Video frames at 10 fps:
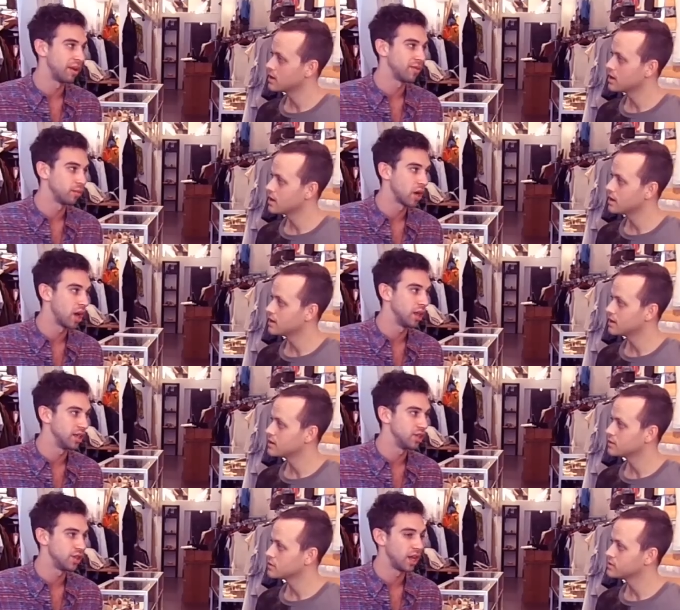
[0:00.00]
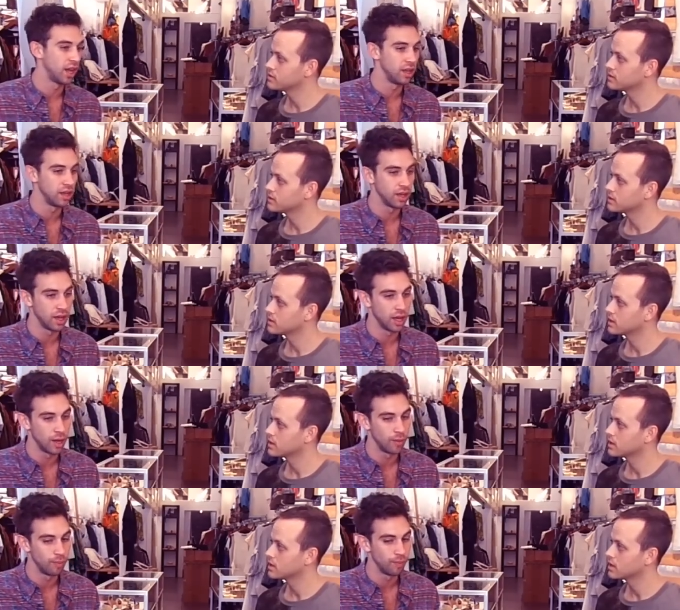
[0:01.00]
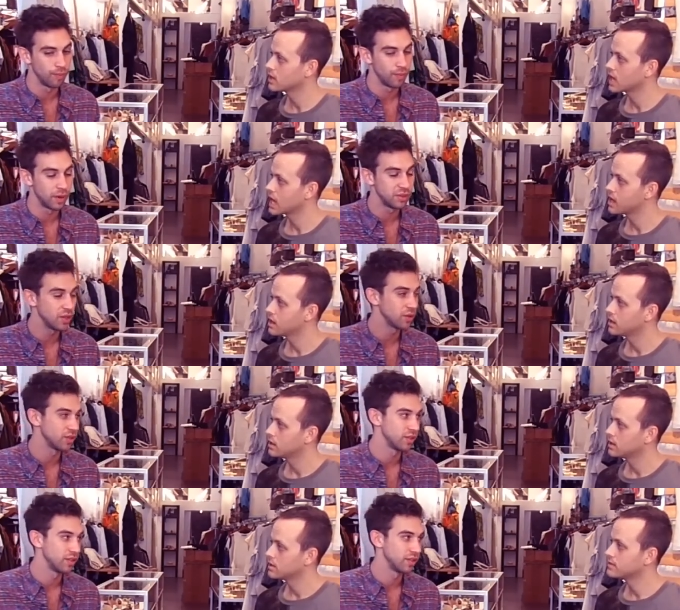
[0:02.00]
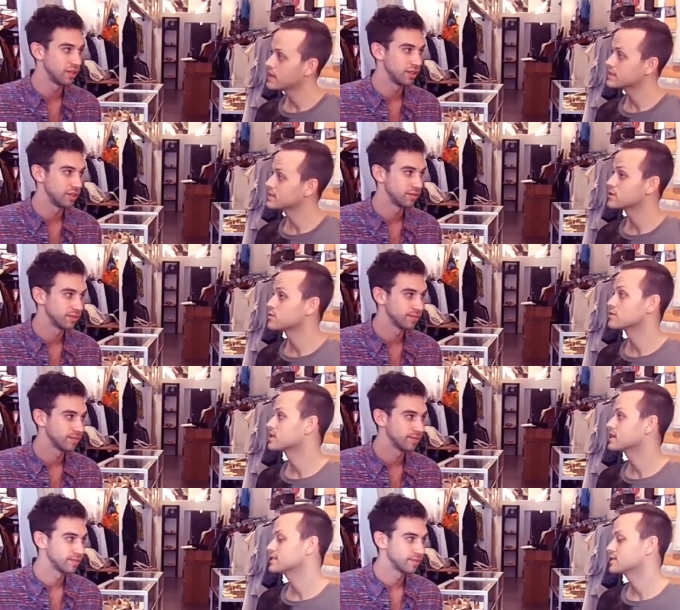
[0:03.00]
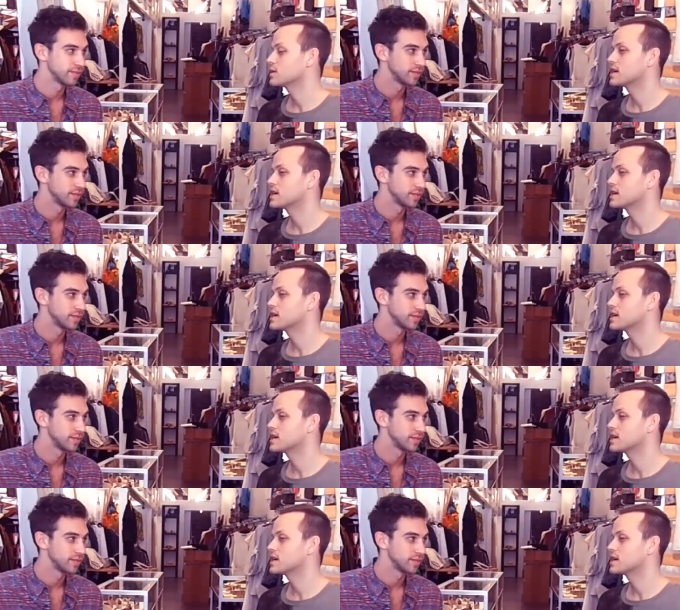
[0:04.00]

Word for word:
Speaker 1: mine from college, and um, I'm
Speaker 2: stoked. That's so that's so